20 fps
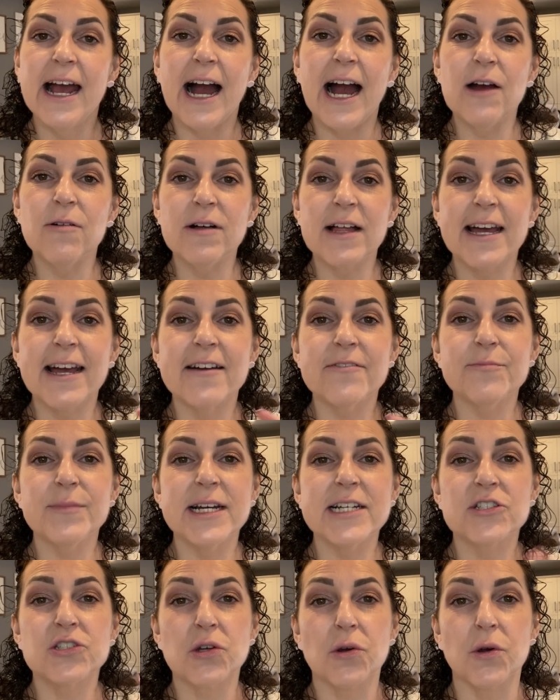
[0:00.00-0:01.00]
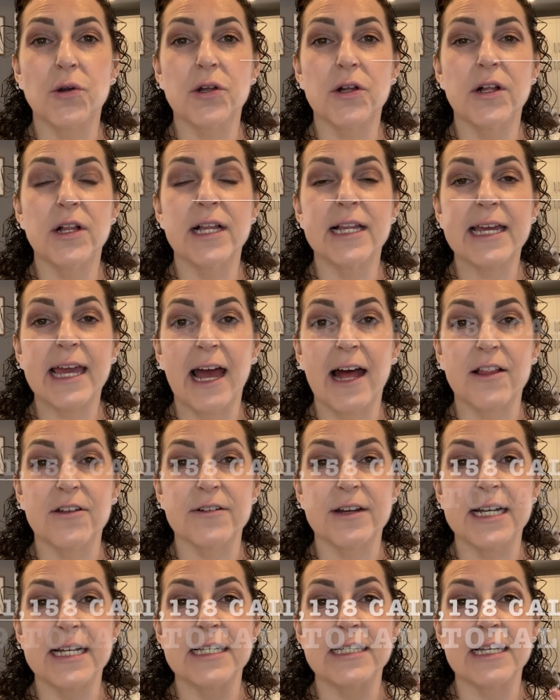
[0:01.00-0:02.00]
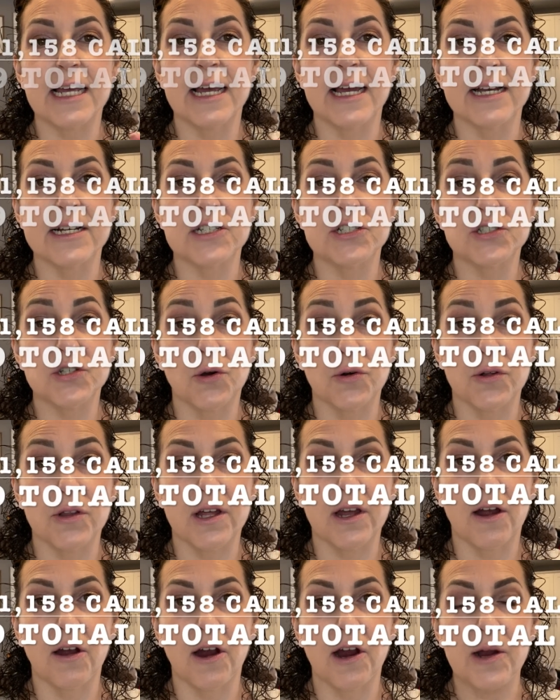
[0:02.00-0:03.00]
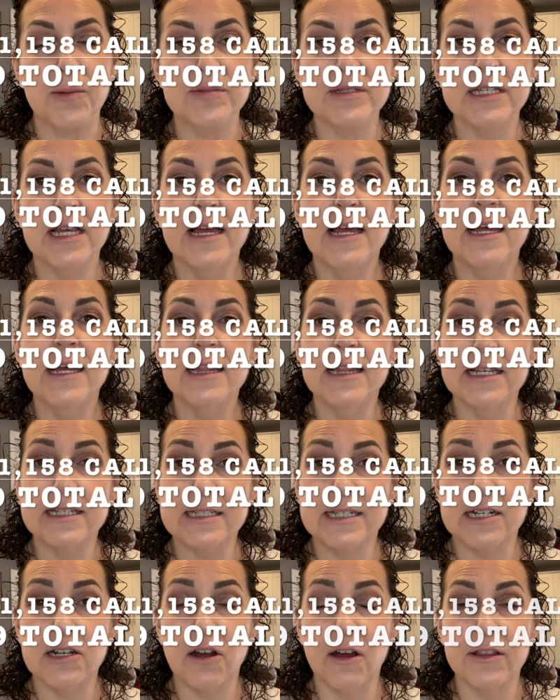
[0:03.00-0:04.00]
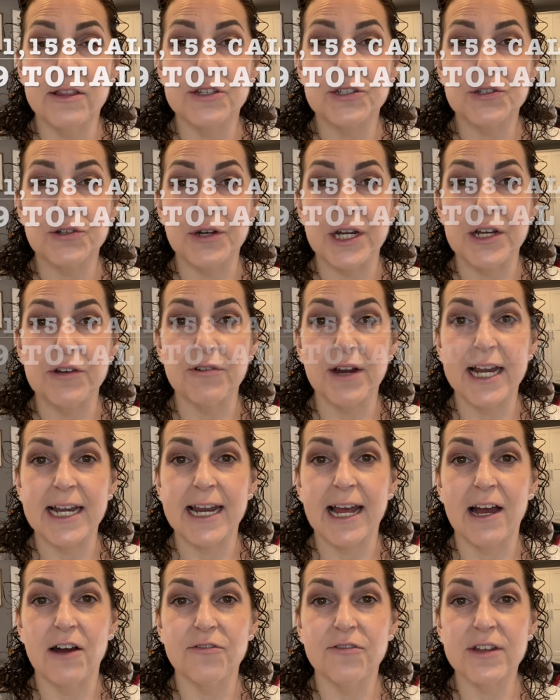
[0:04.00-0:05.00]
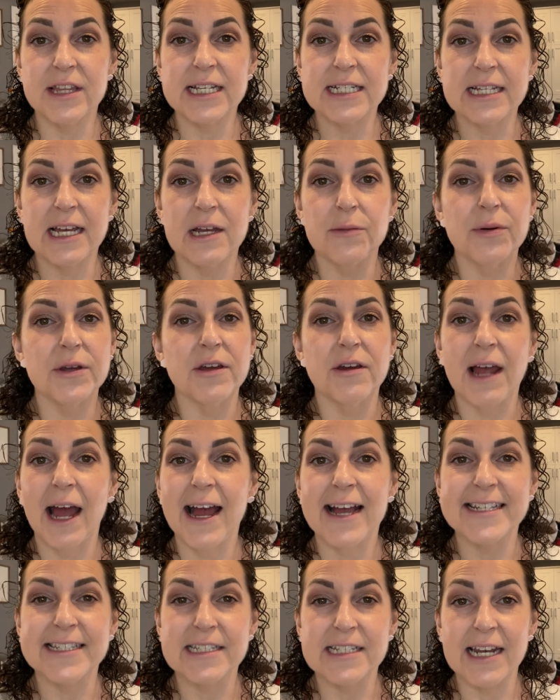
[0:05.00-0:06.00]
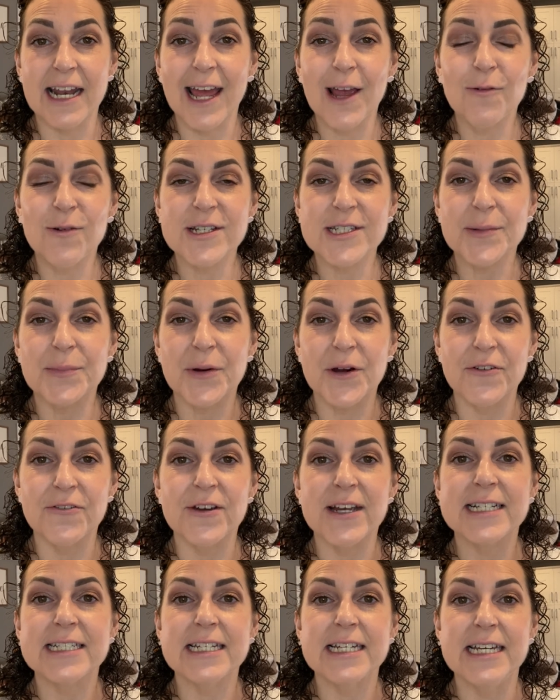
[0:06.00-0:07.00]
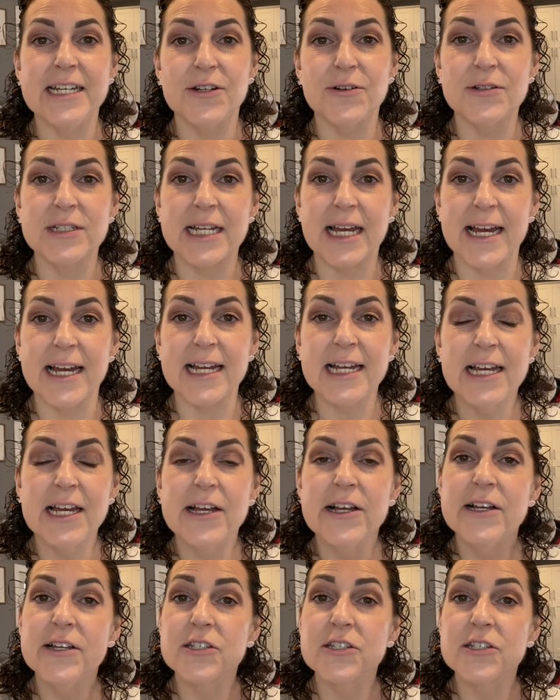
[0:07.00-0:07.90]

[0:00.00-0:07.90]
I will have my total calories and total carbs listed on the screen right now for the day. But you guys, today was a perfect keto day.